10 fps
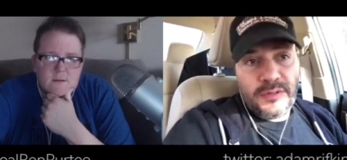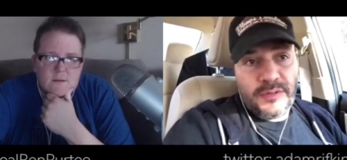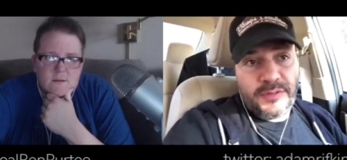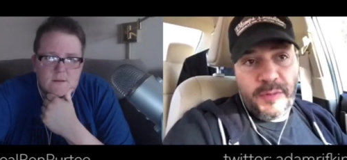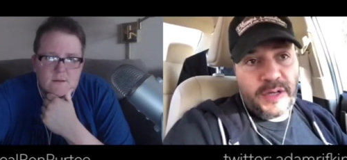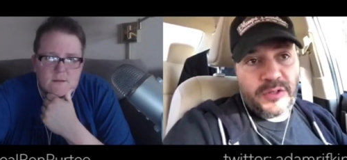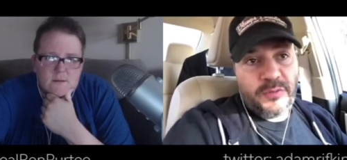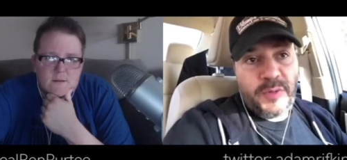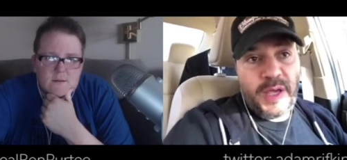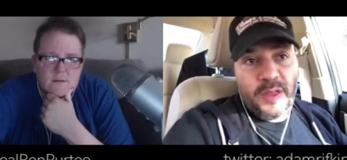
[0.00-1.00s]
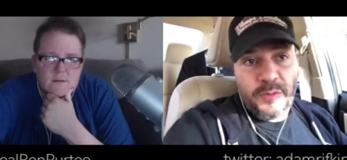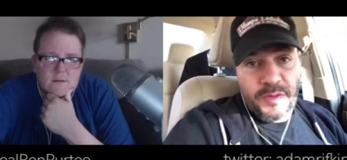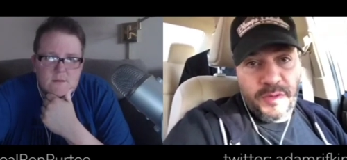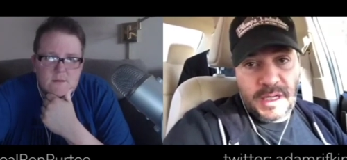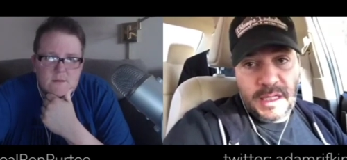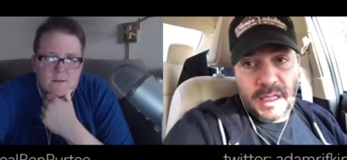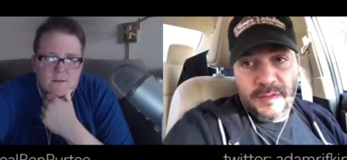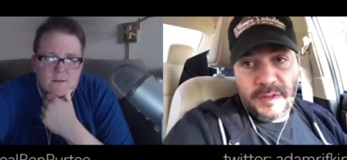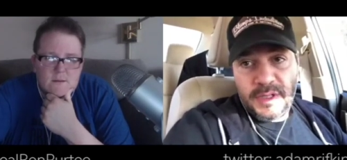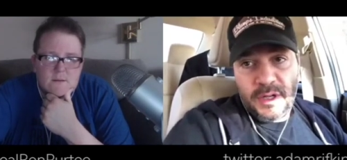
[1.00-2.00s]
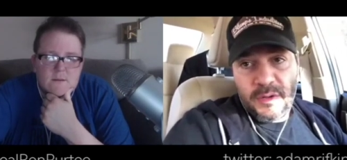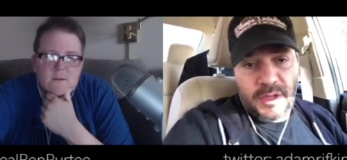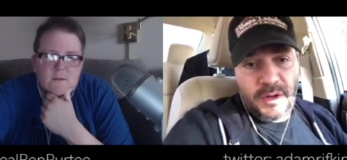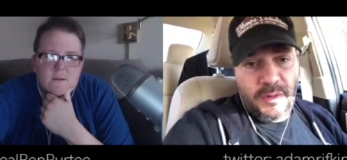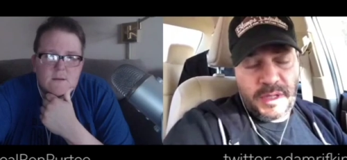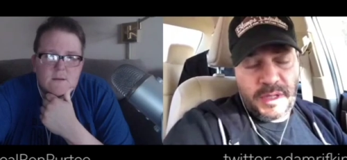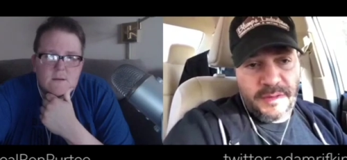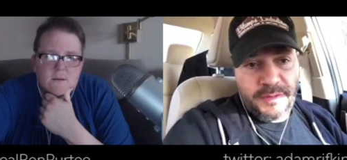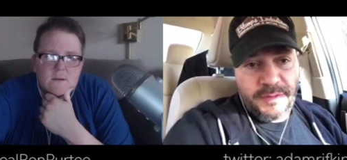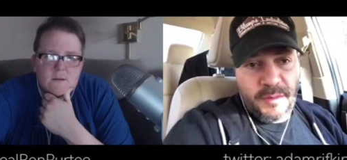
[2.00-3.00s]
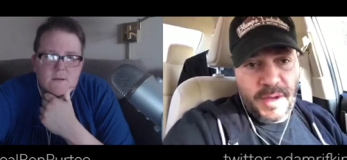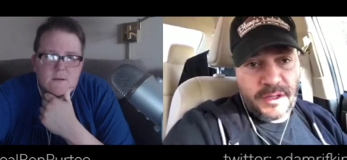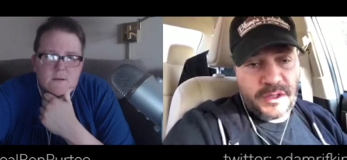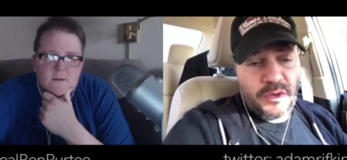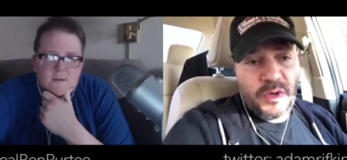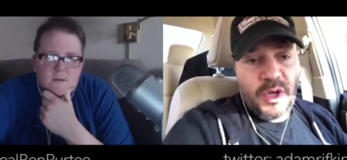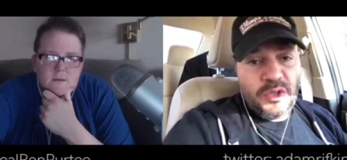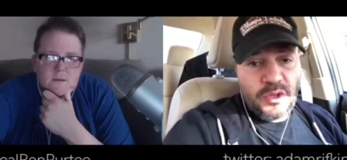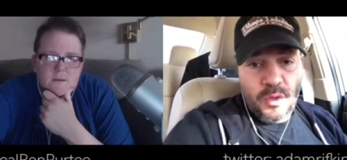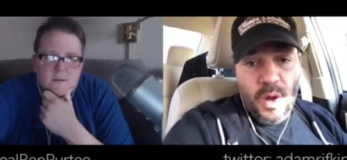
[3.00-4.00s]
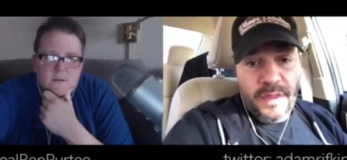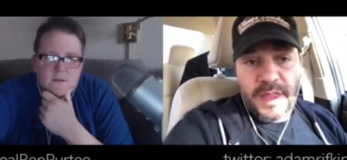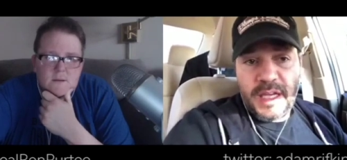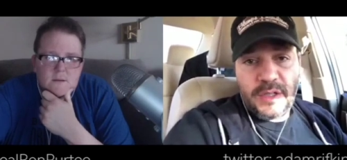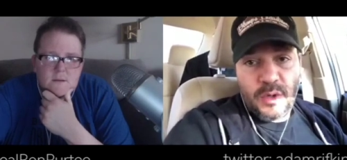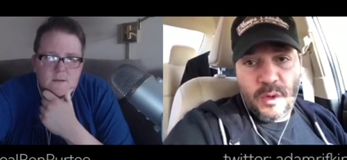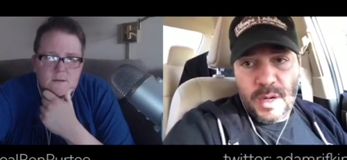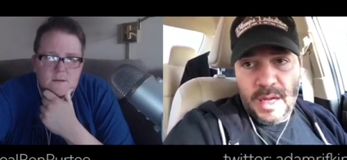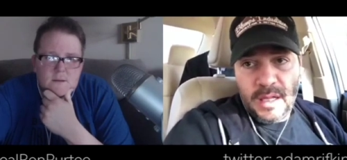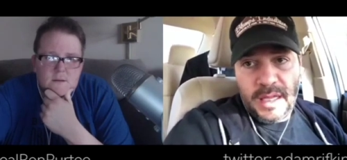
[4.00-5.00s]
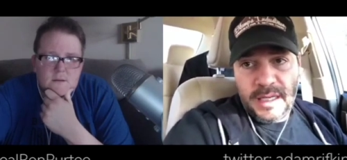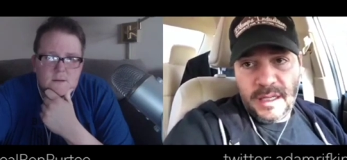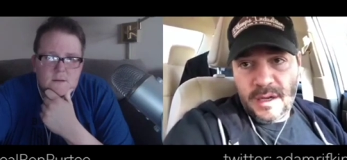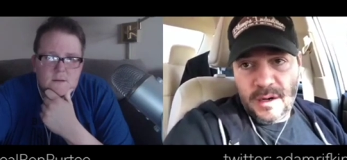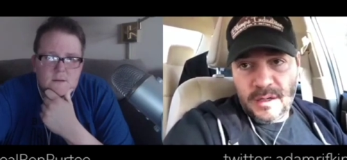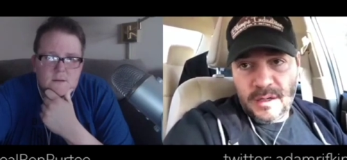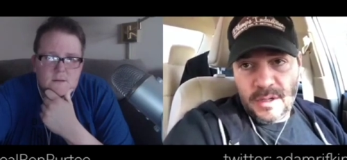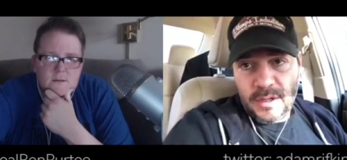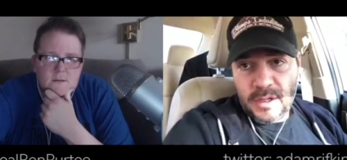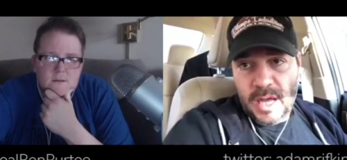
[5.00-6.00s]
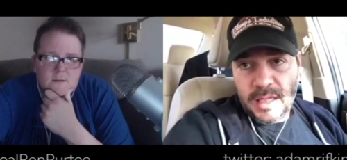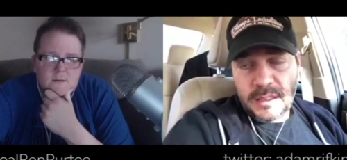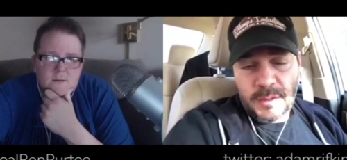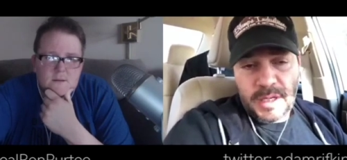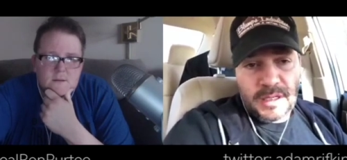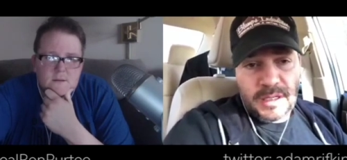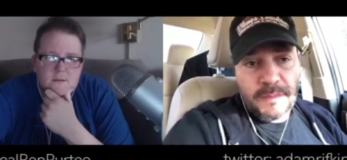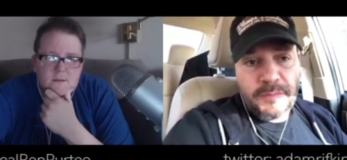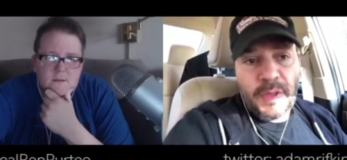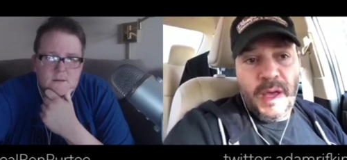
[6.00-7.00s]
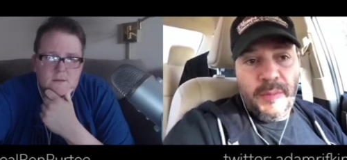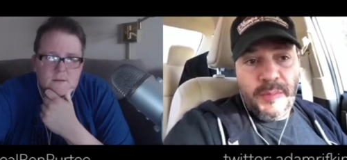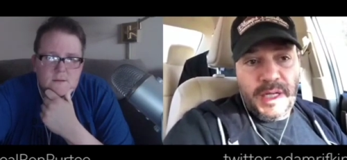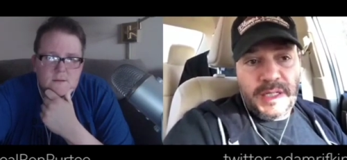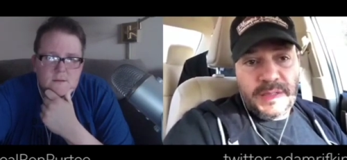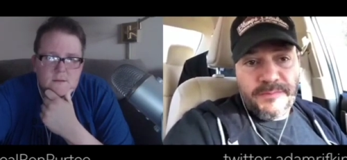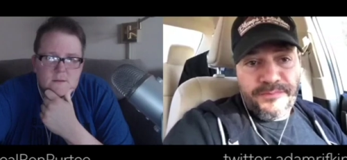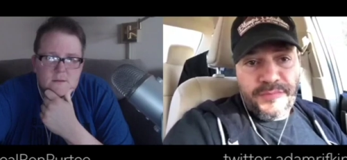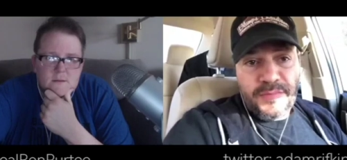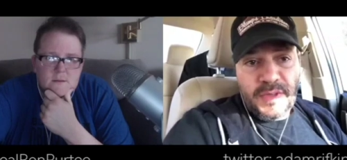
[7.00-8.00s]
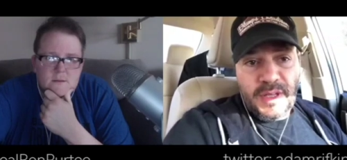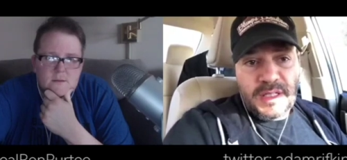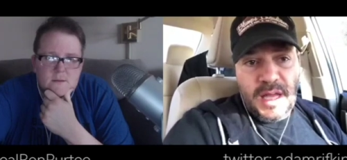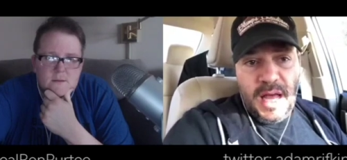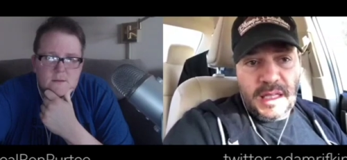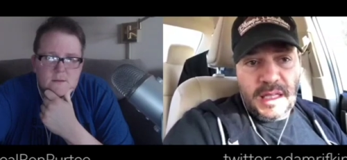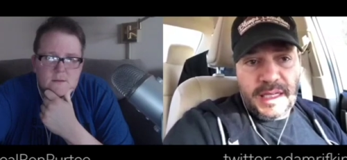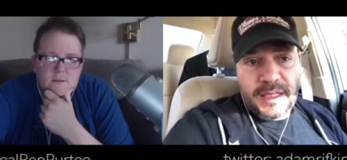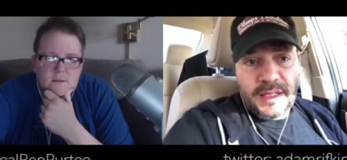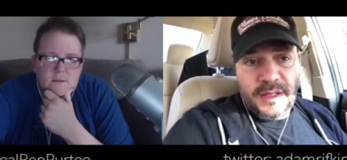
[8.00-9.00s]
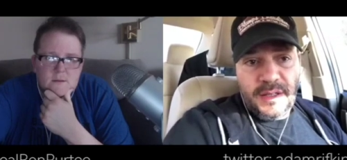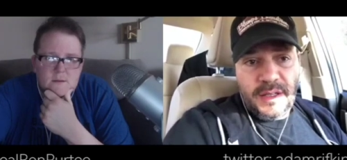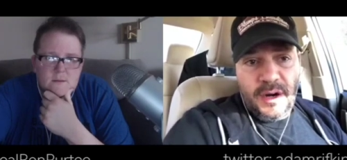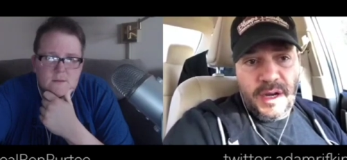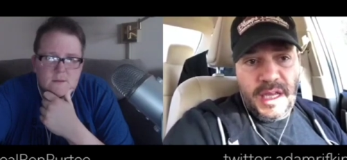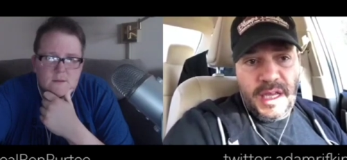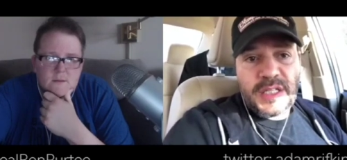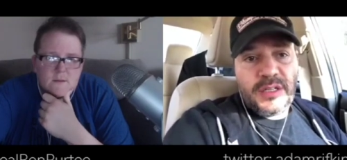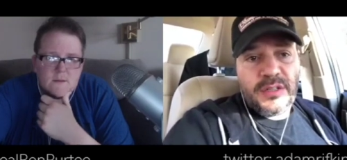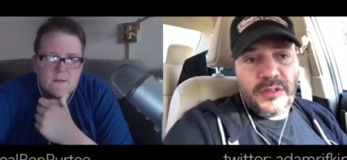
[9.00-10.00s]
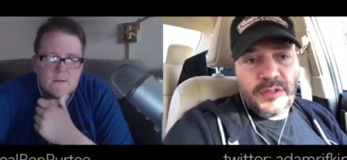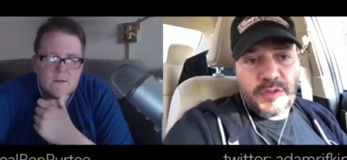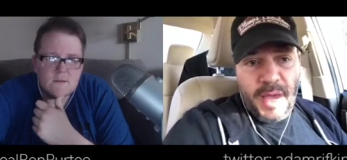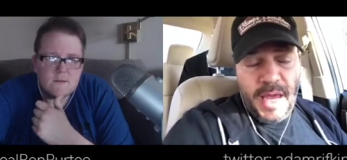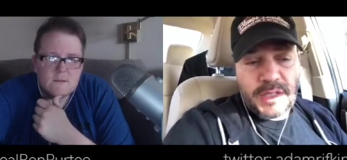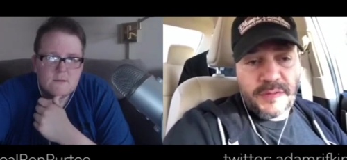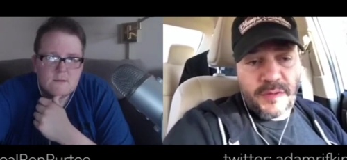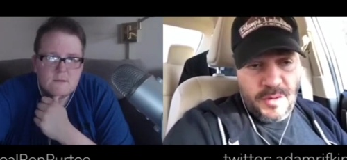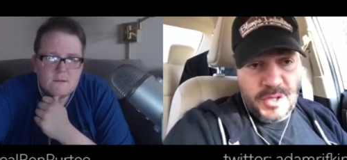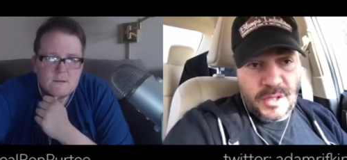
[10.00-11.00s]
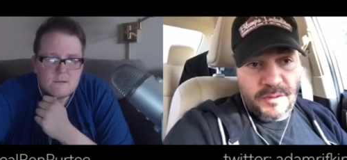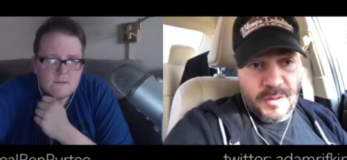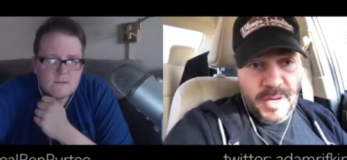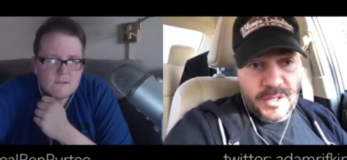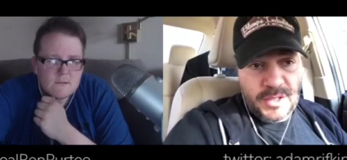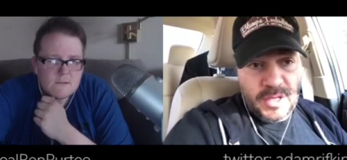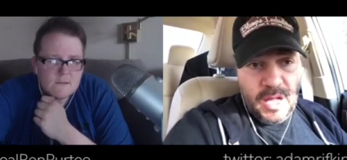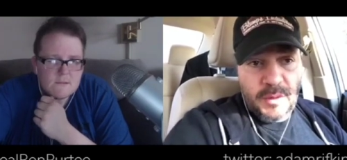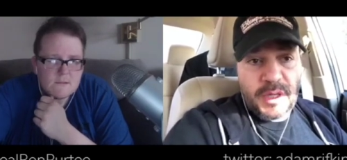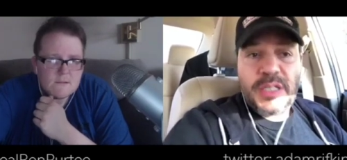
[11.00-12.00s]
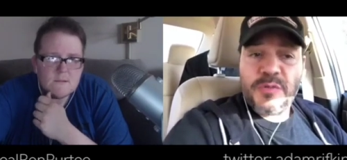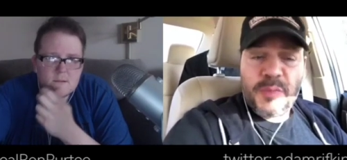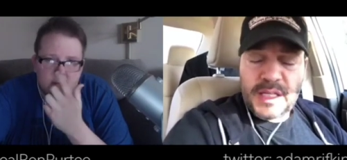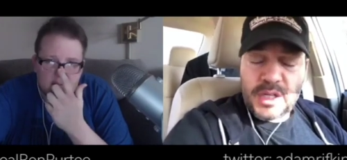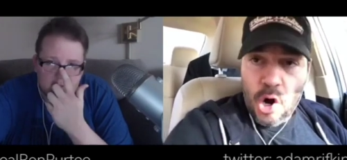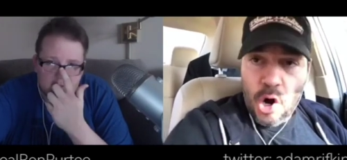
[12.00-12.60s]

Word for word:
Speaker 1: the filmmakers who've made all the movies that I love. You know, there are plenty of filmmakers who do one thing, do it well, and they're they're gods to me. You know, but it's not like there isn't space for versatile filmmakers in Hollywood. It just makes it